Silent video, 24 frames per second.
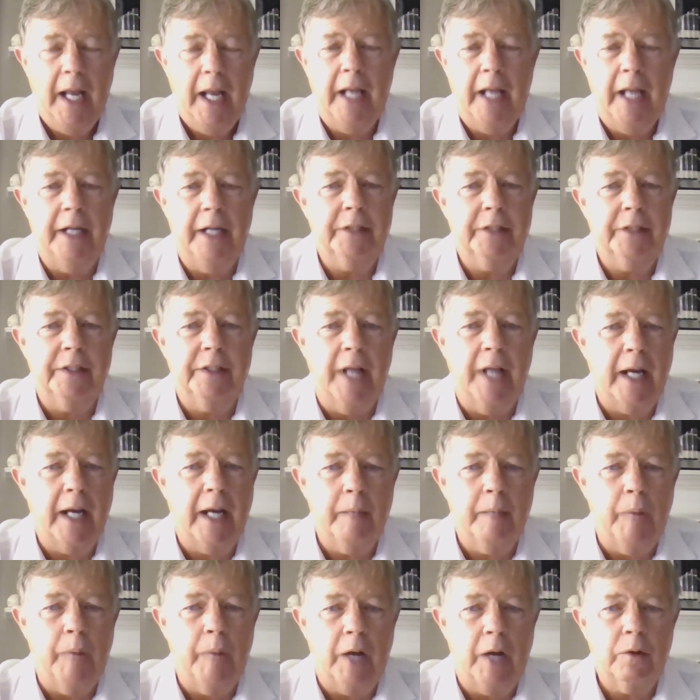And it's not
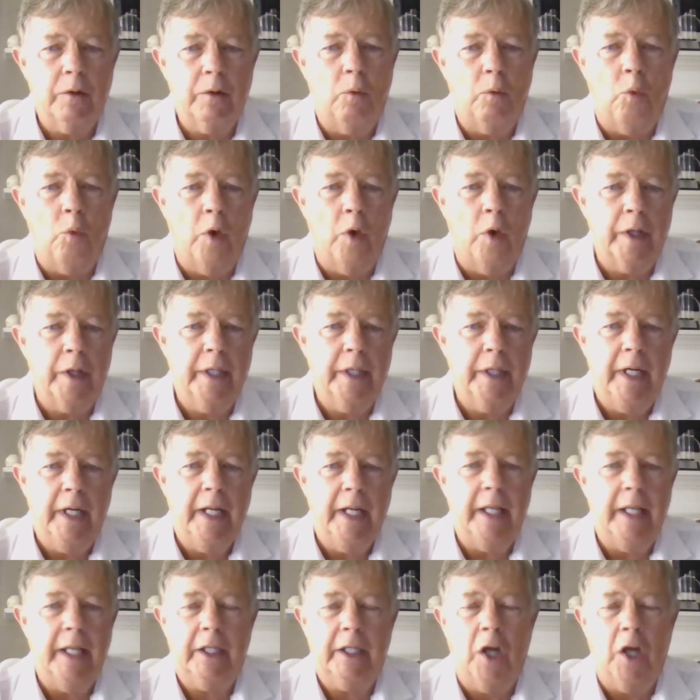about one
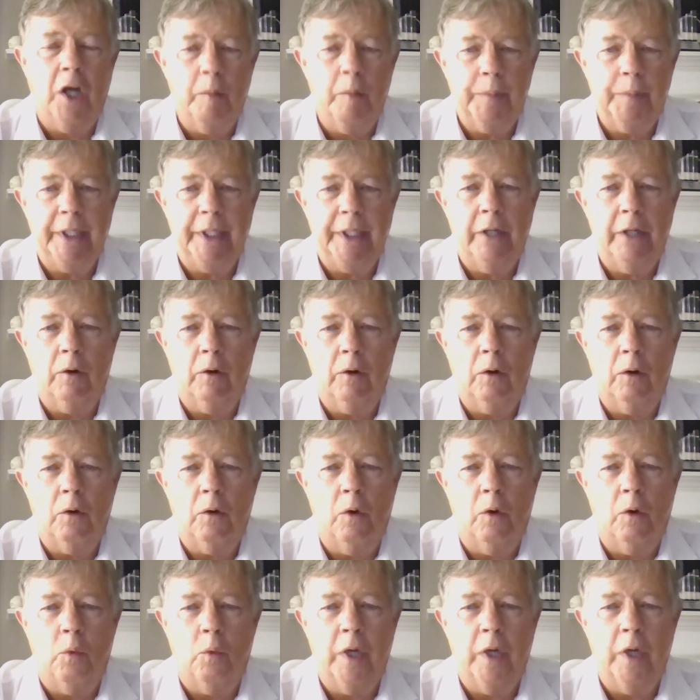company or
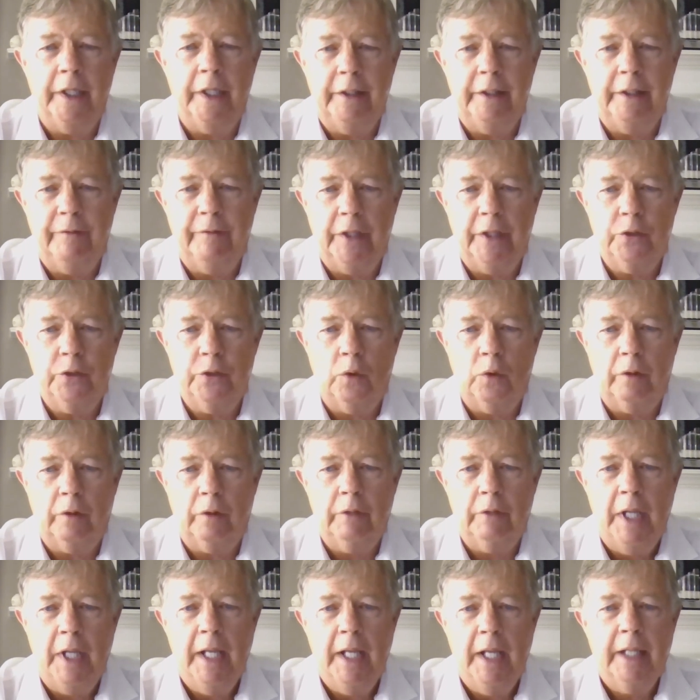one individual